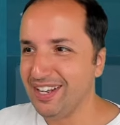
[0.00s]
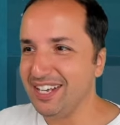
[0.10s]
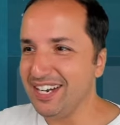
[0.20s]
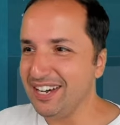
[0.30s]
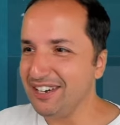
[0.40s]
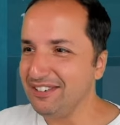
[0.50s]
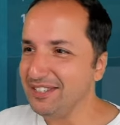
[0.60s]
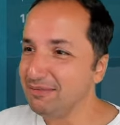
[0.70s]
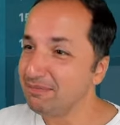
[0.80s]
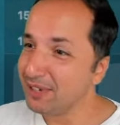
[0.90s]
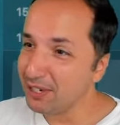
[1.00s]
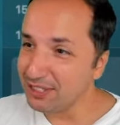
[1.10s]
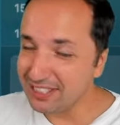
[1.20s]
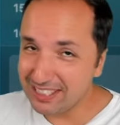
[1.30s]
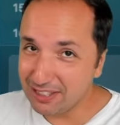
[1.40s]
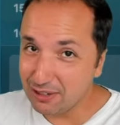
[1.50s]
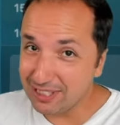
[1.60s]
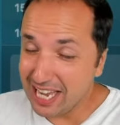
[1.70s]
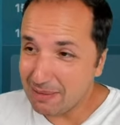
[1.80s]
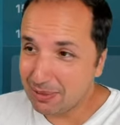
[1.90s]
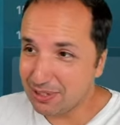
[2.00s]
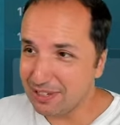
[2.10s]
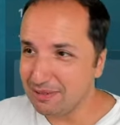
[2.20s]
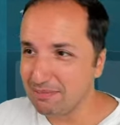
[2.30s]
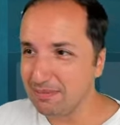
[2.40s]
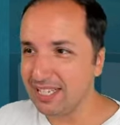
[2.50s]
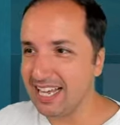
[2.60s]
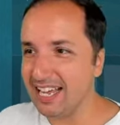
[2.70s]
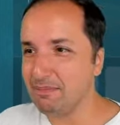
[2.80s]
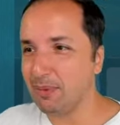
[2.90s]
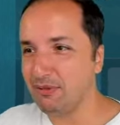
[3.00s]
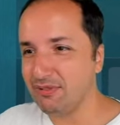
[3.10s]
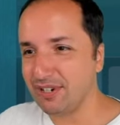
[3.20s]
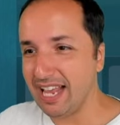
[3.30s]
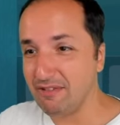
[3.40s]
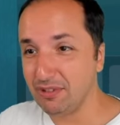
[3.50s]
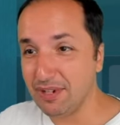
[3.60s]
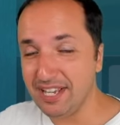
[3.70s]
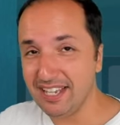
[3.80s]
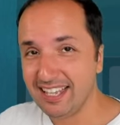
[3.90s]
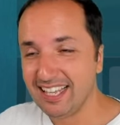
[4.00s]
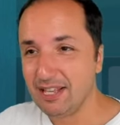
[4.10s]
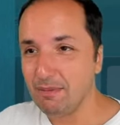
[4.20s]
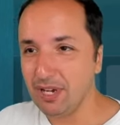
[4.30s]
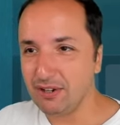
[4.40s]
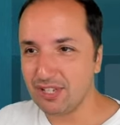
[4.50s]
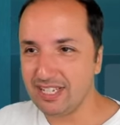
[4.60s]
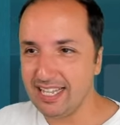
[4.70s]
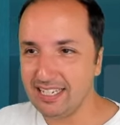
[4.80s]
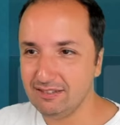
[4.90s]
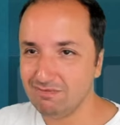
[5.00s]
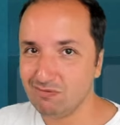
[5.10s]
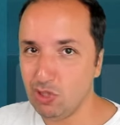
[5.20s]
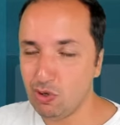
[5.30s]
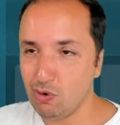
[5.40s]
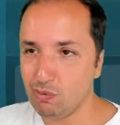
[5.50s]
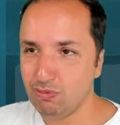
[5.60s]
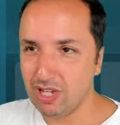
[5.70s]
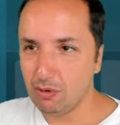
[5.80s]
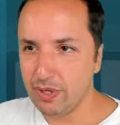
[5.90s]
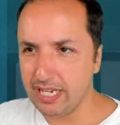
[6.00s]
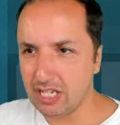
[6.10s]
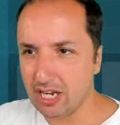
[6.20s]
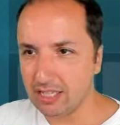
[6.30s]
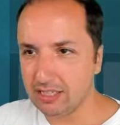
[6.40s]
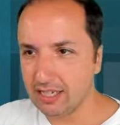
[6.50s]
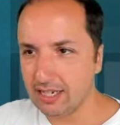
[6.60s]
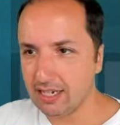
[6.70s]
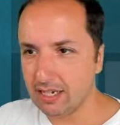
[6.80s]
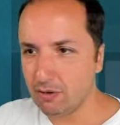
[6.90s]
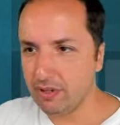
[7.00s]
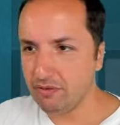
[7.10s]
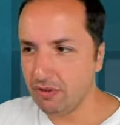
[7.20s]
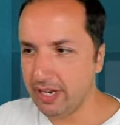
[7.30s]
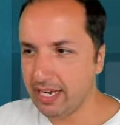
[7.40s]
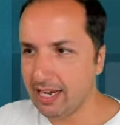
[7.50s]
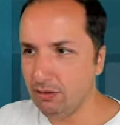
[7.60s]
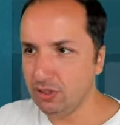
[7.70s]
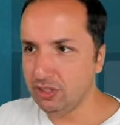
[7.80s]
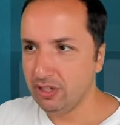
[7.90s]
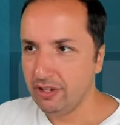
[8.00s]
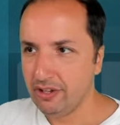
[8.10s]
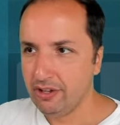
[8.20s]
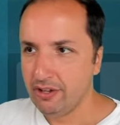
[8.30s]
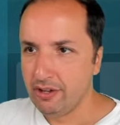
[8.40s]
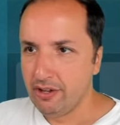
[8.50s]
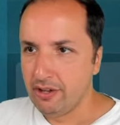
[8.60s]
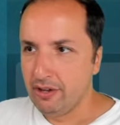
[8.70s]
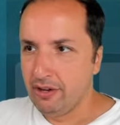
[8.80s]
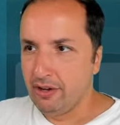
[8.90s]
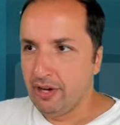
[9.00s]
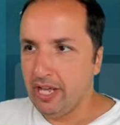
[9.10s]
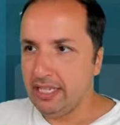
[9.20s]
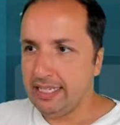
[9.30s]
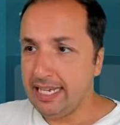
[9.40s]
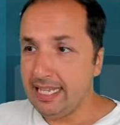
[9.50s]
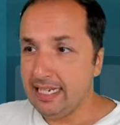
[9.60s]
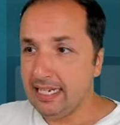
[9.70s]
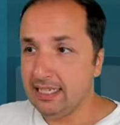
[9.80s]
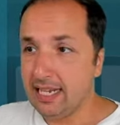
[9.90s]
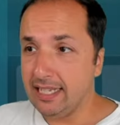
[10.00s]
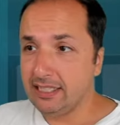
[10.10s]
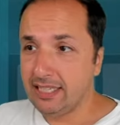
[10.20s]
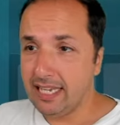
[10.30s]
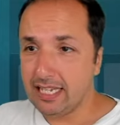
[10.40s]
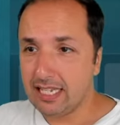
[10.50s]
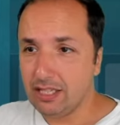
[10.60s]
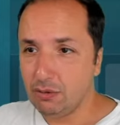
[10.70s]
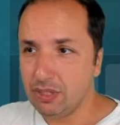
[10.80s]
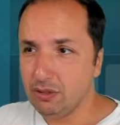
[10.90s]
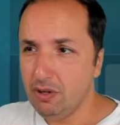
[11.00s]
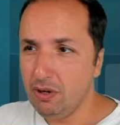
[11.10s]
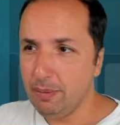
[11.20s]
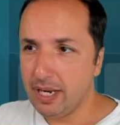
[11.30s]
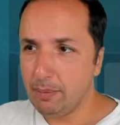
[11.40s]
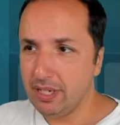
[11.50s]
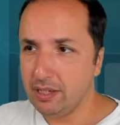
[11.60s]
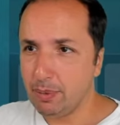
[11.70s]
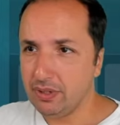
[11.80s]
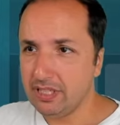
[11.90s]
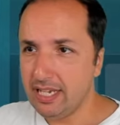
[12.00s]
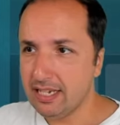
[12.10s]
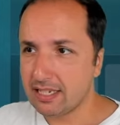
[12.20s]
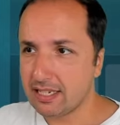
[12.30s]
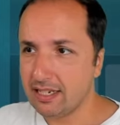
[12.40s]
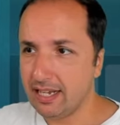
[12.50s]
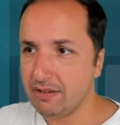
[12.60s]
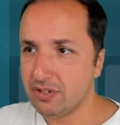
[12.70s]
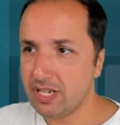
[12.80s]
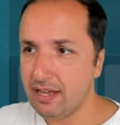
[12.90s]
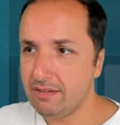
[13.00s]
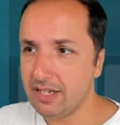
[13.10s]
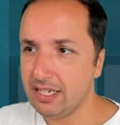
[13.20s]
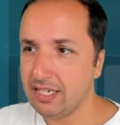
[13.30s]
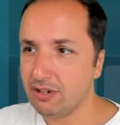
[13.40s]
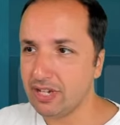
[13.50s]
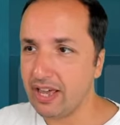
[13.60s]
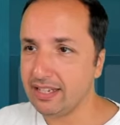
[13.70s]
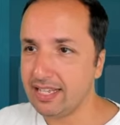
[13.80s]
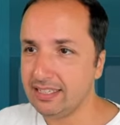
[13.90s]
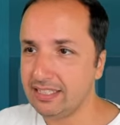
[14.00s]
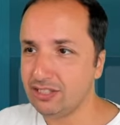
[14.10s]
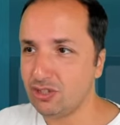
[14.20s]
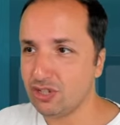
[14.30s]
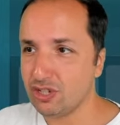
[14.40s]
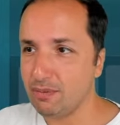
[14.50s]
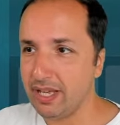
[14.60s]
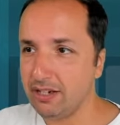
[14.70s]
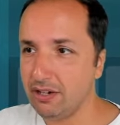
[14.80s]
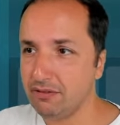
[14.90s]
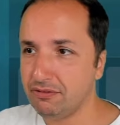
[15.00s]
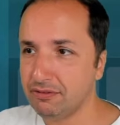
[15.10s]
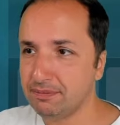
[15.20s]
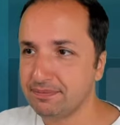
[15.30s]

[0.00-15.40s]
and now could, could capture, but I preferred f three, because then, you know, the queen is not uh, going for any counter. And then knight takes is the way to go, but I played pawn takes, knight f seven. Okay, then this is just a matter of